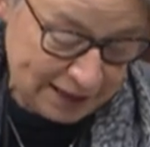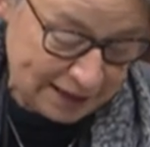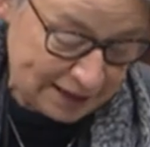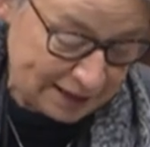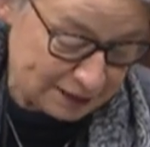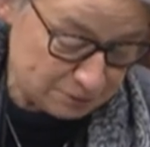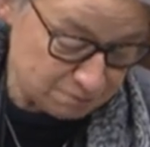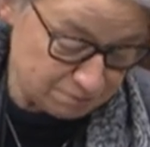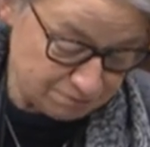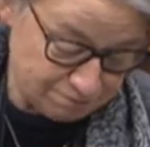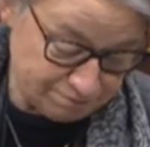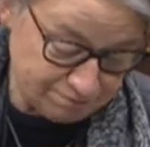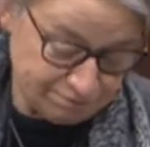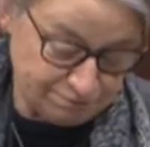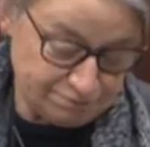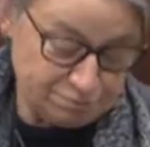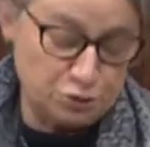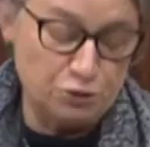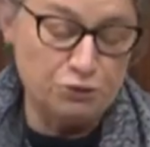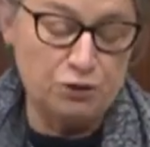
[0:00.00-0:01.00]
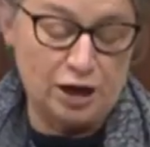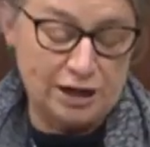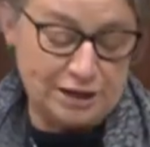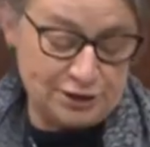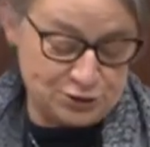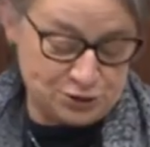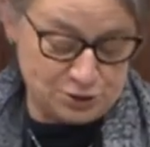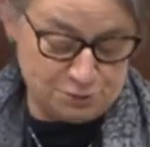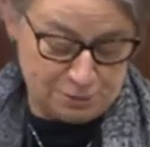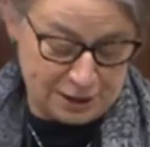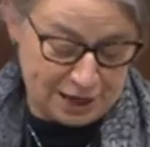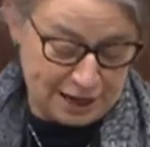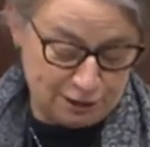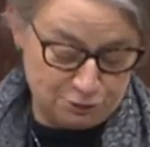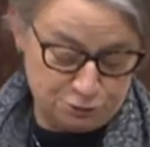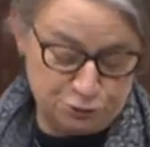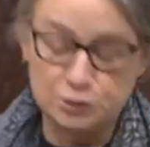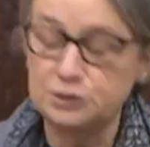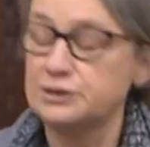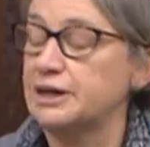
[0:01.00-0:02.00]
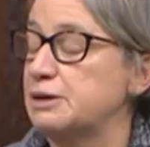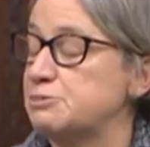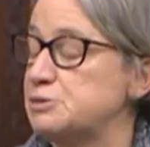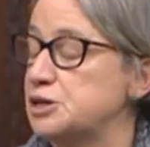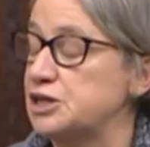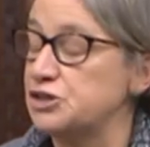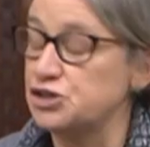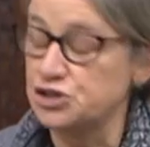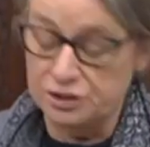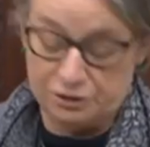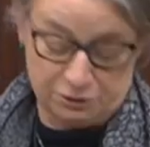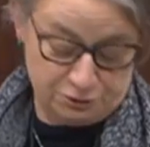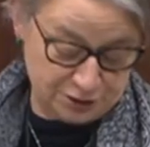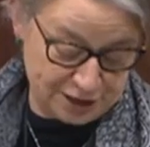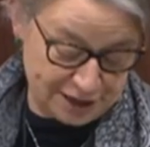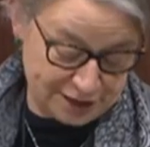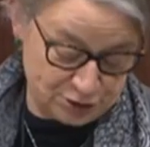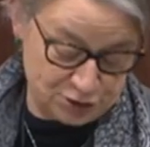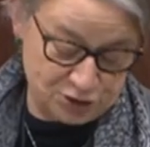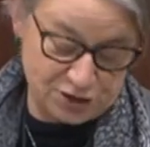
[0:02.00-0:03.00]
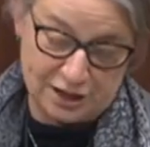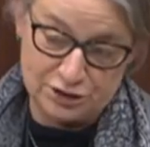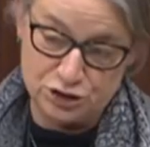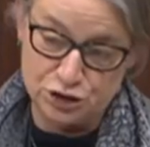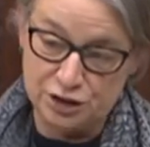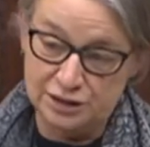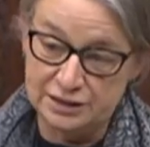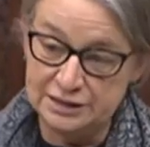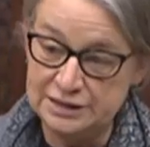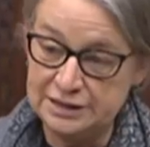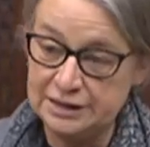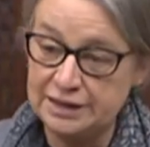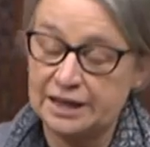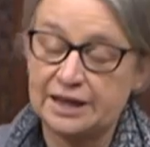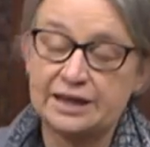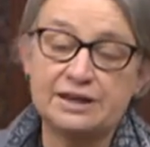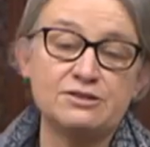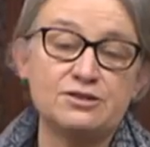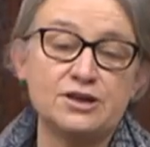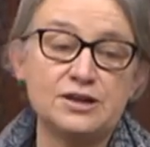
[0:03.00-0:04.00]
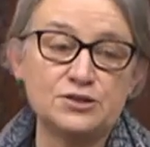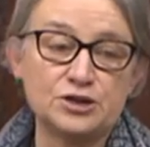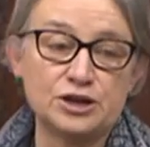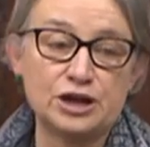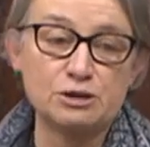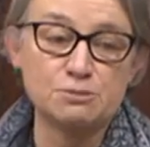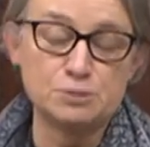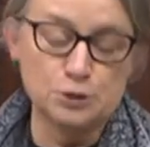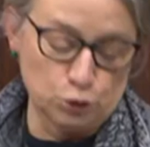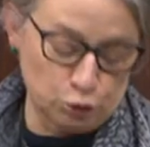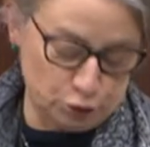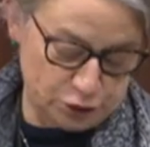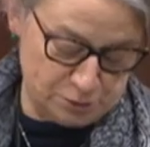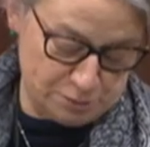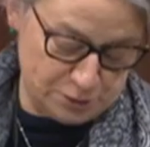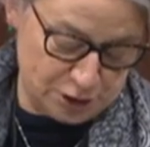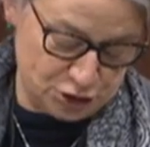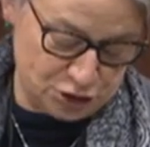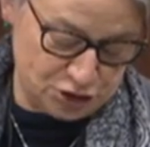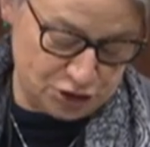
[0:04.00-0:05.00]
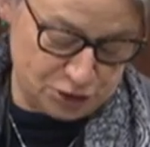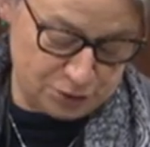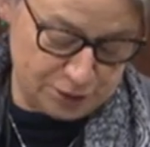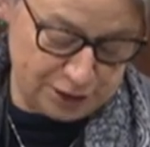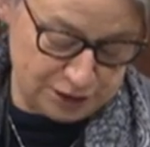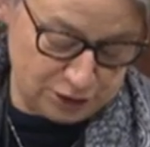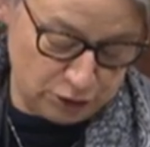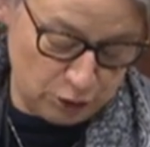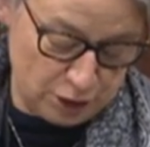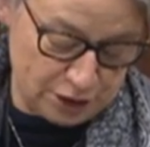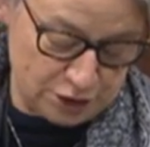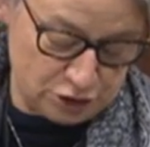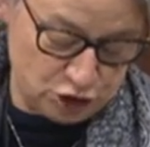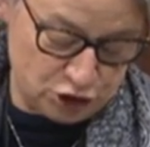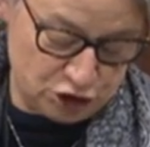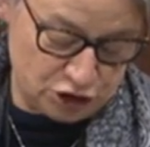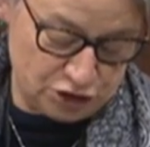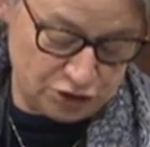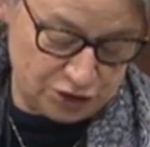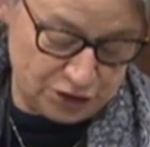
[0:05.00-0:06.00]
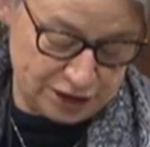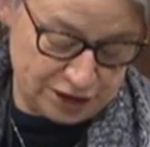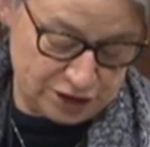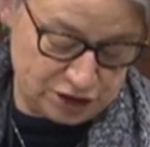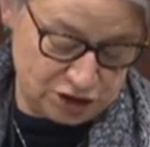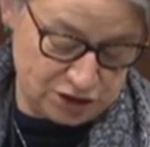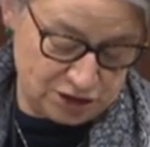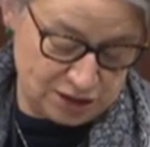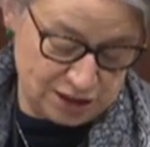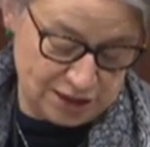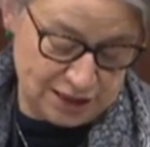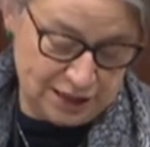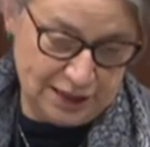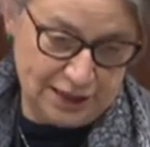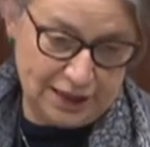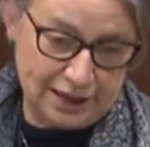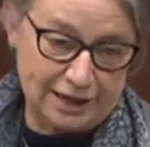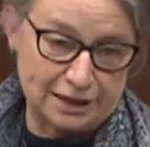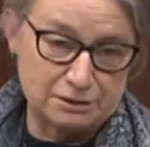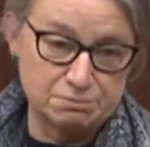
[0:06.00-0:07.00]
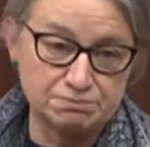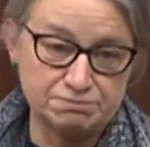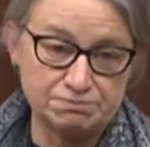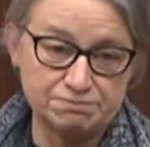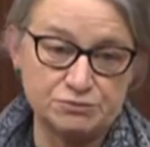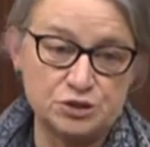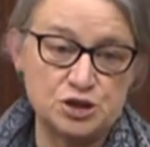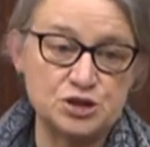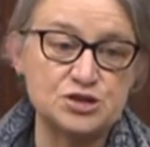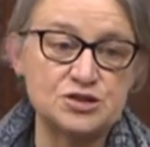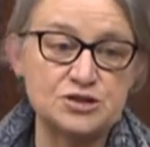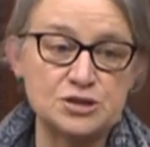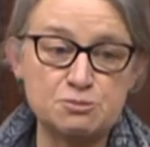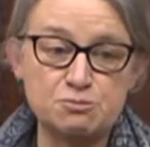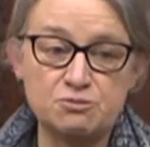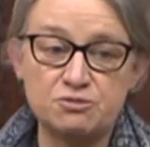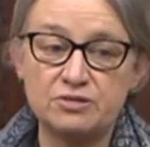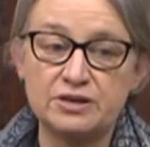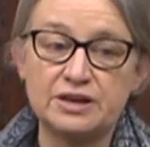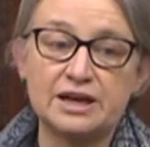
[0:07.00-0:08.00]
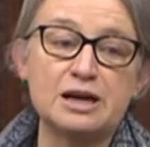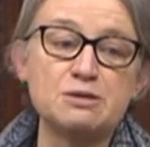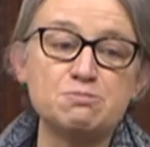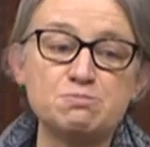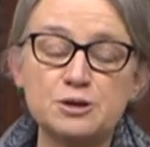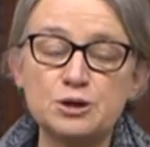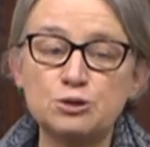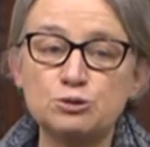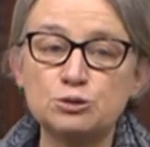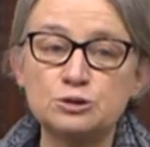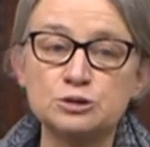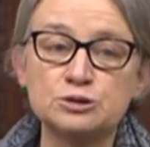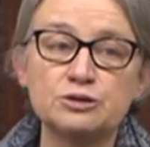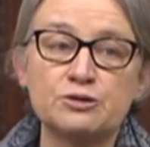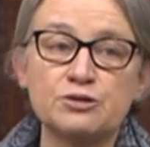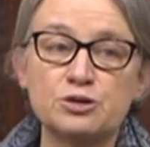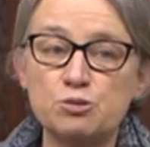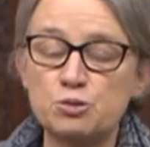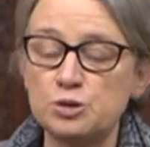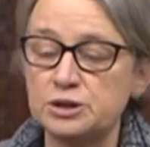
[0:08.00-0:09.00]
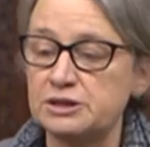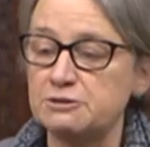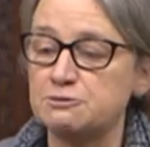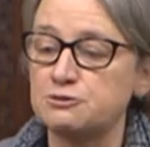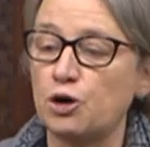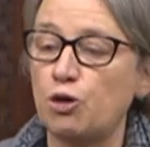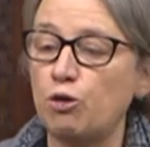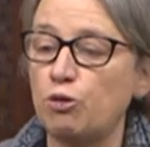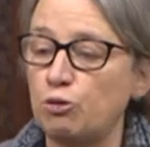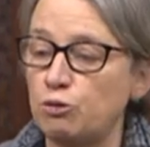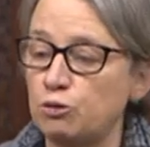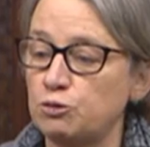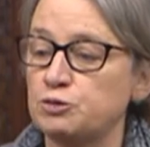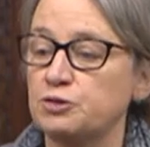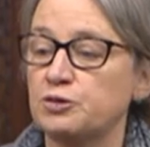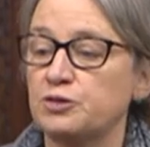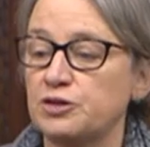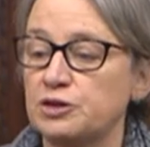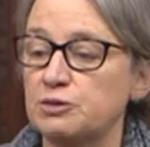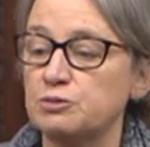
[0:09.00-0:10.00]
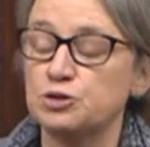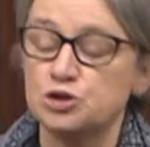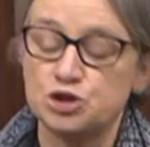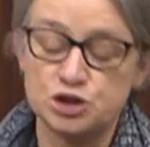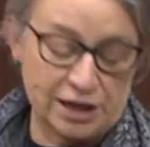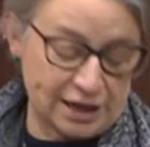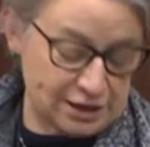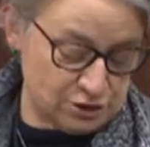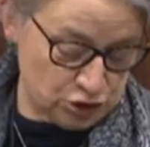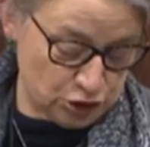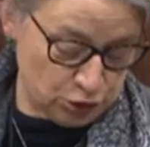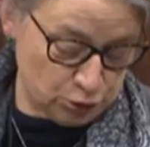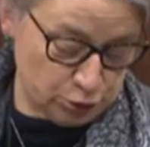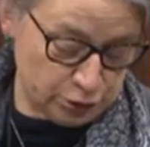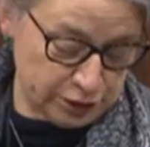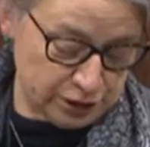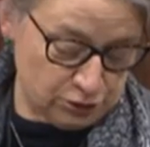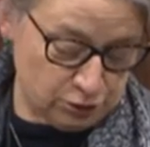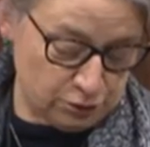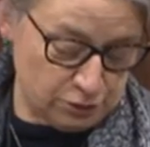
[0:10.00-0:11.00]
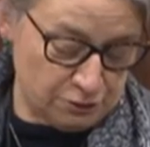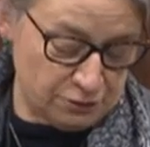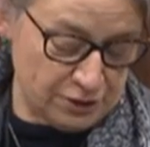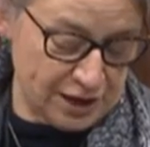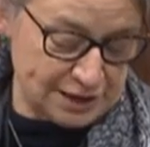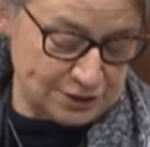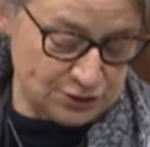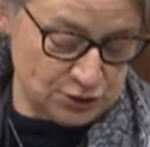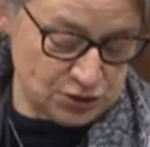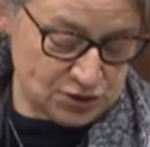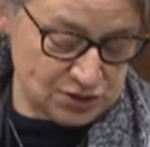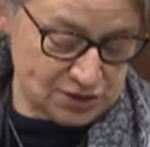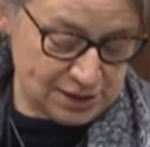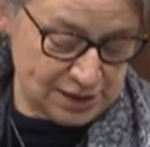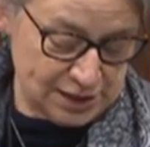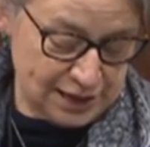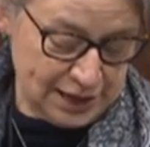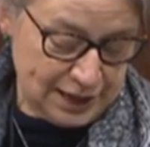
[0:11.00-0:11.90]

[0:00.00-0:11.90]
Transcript: provided some powerful ammunition for that discussion. And indeed, the noble Lord, the Minister, acknowledged that this is a bill that will evolve, that will change according to events.